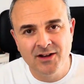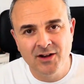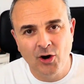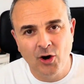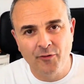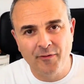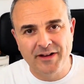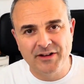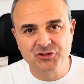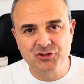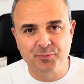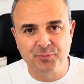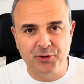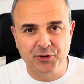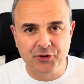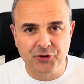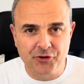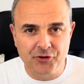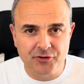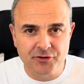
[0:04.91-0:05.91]
of
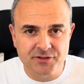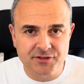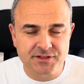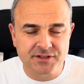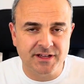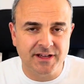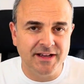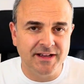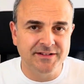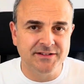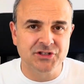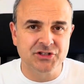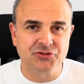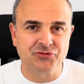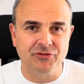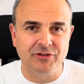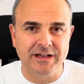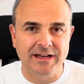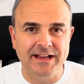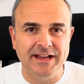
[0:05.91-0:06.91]
entrepreneurs,
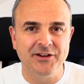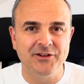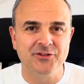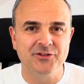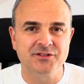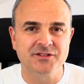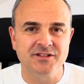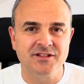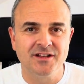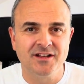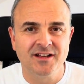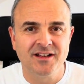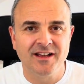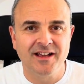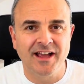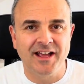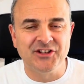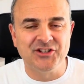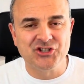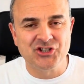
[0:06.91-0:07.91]
industry leaders,
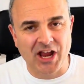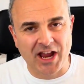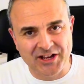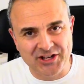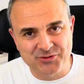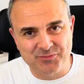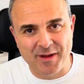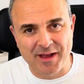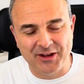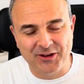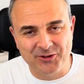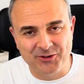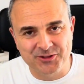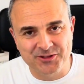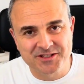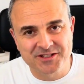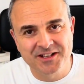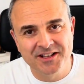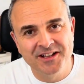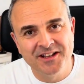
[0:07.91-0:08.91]
and change
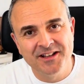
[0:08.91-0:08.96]
makers.